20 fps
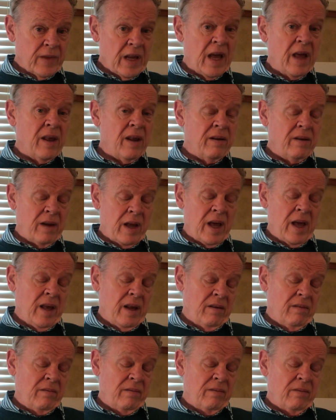
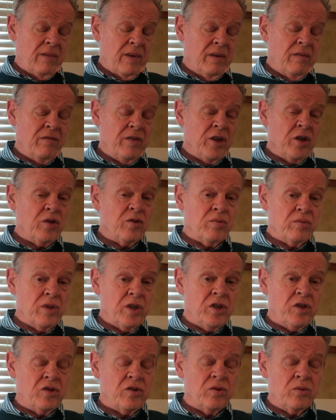and
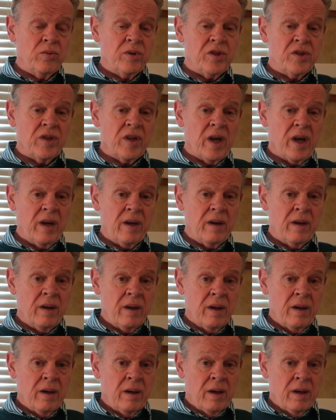eventually suicide.
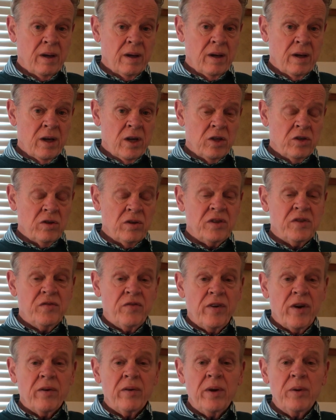So it's
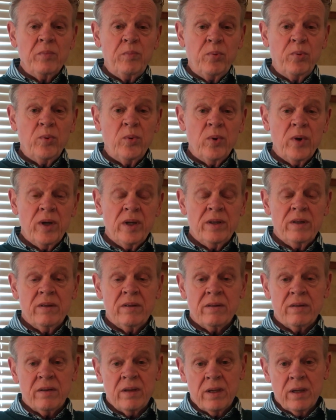very
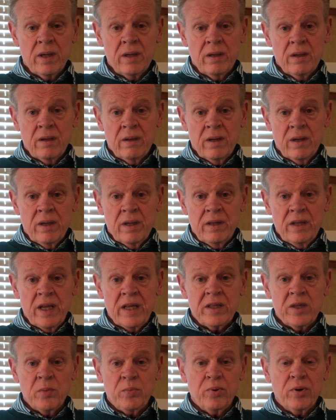important
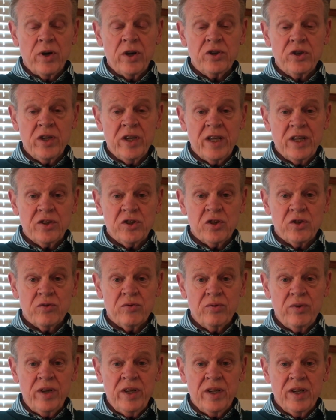that depression gets
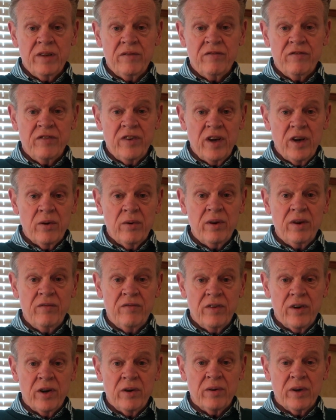treated very,
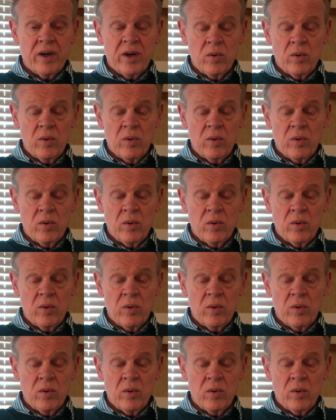very